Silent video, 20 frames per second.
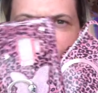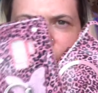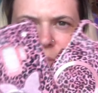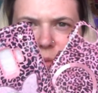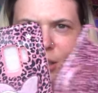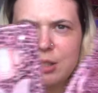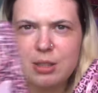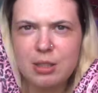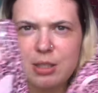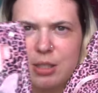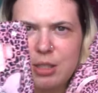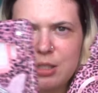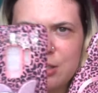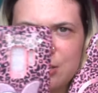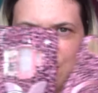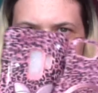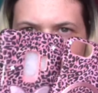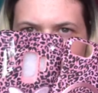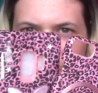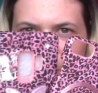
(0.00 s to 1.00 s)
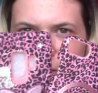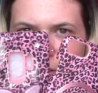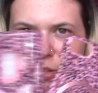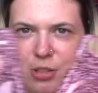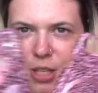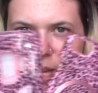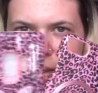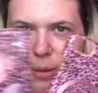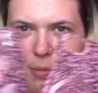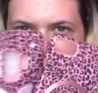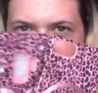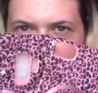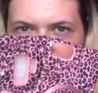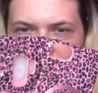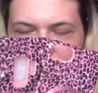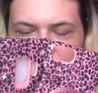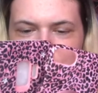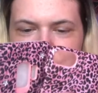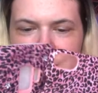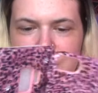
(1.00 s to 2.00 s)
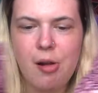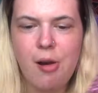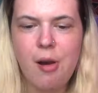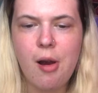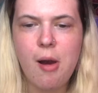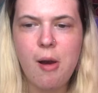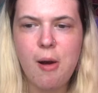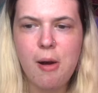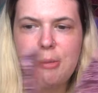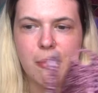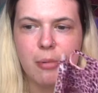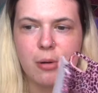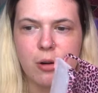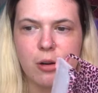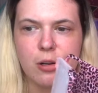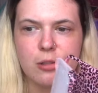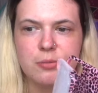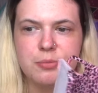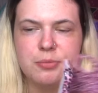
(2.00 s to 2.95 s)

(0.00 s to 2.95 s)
and these are the same case, but